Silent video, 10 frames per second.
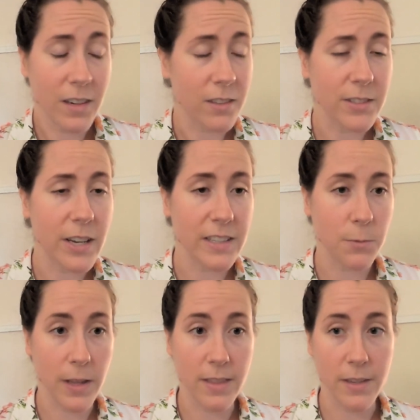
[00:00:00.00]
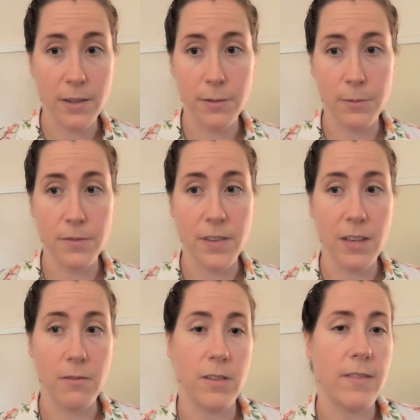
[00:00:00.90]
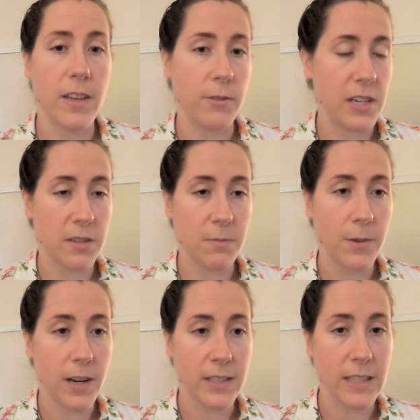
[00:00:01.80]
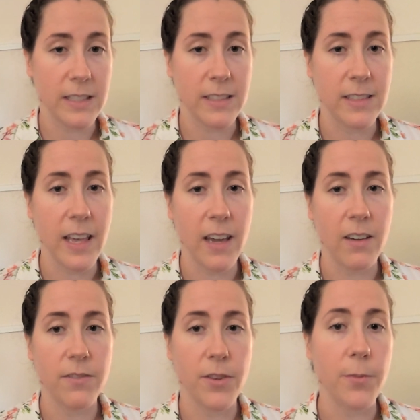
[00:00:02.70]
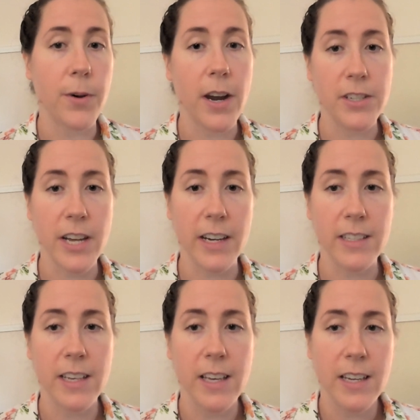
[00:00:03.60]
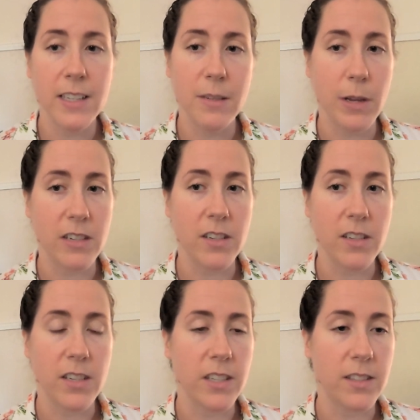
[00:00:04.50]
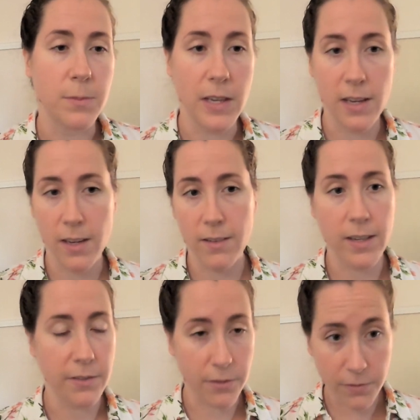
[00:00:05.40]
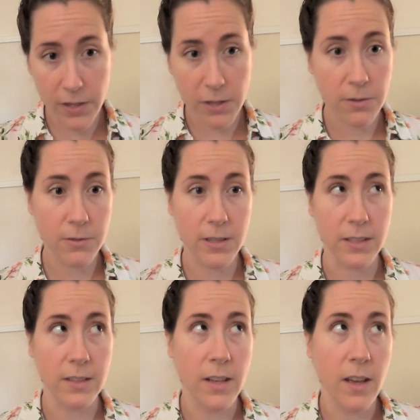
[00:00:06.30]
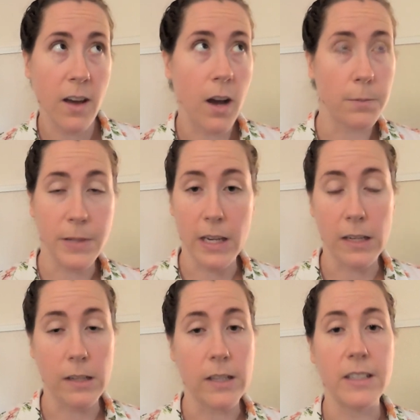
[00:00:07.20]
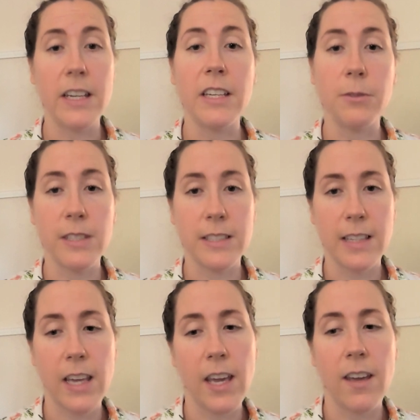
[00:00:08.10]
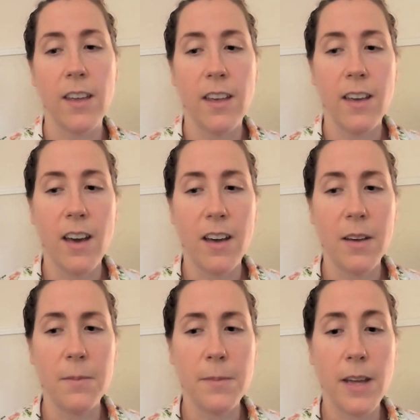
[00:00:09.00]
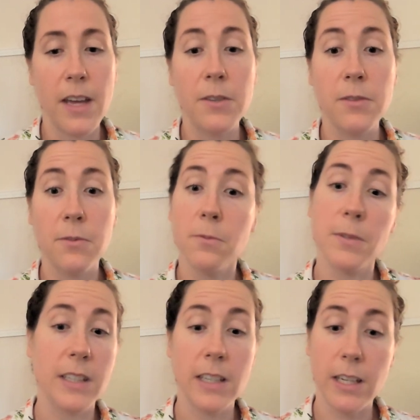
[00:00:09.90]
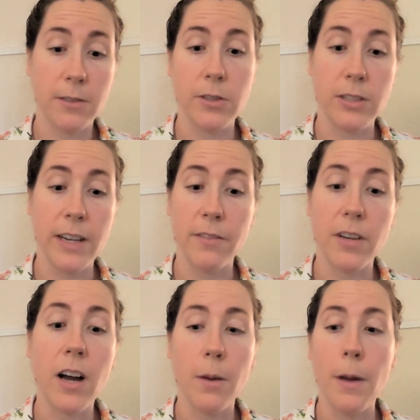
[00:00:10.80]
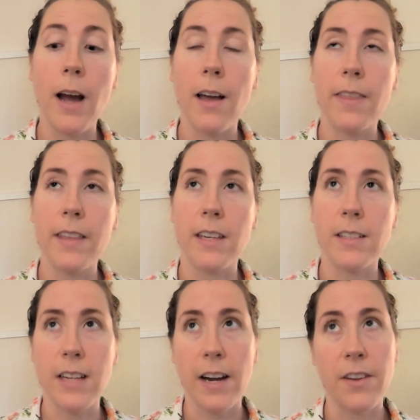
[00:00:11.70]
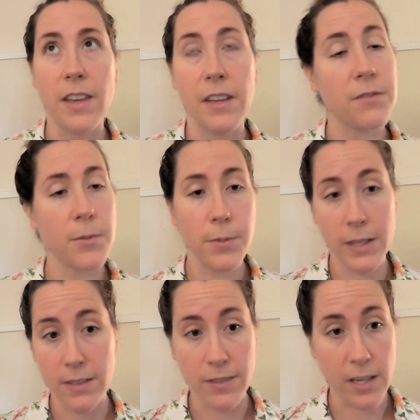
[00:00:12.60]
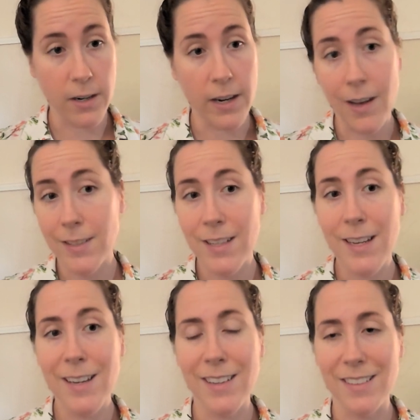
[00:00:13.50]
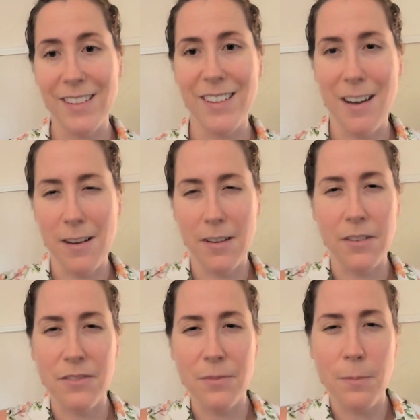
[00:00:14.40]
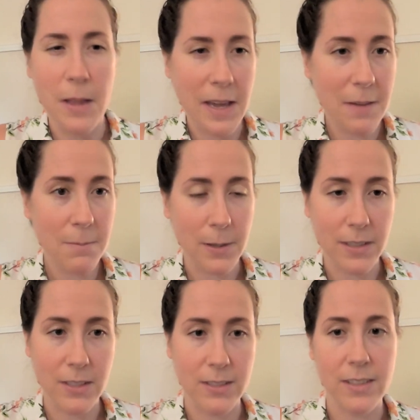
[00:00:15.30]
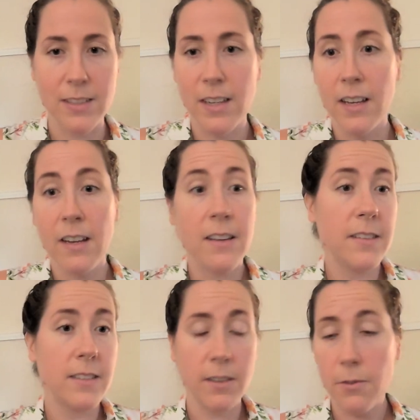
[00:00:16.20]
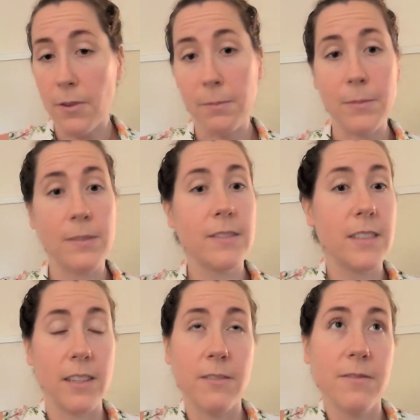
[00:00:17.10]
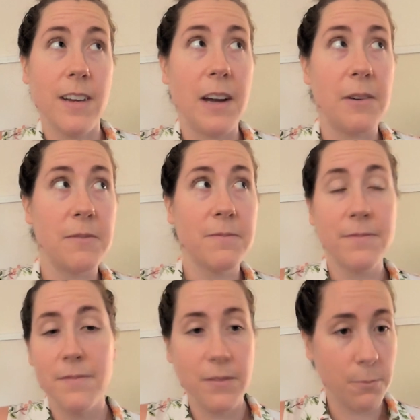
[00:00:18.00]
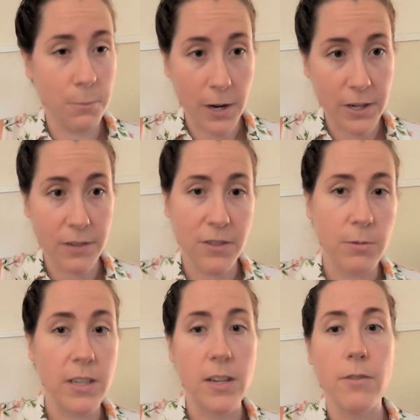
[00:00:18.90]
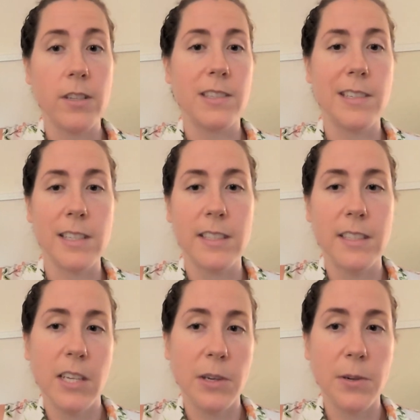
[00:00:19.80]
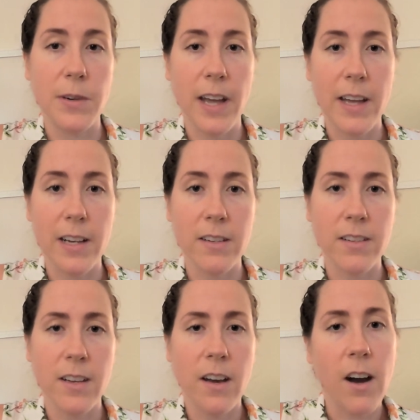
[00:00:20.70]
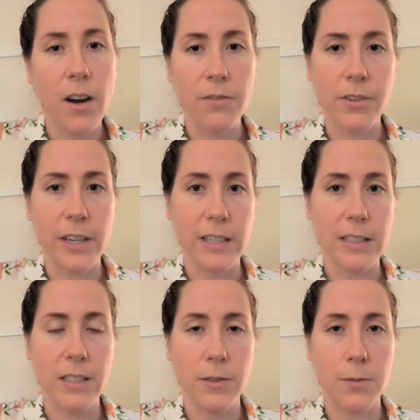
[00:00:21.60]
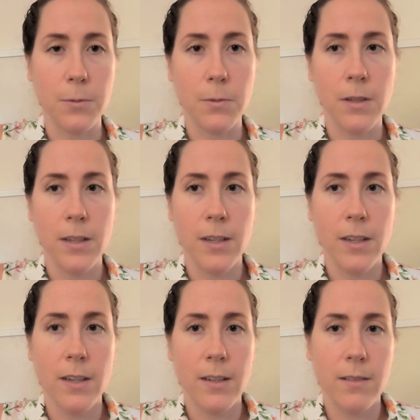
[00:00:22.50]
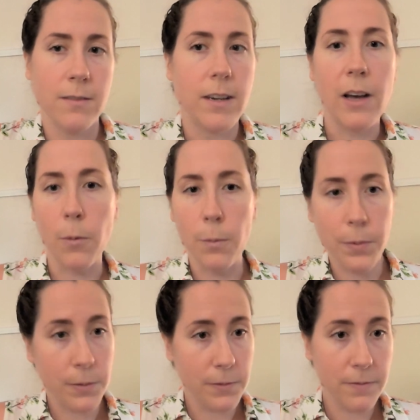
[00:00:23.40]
also ask what the review and evaluation process is like for the project to make sure that it's being kind of reviewed and updated continuously. And really just kind of come at the entire thing from a place of curiosity and not of blame, but just, I wondered if you had noticed this too, and offering to help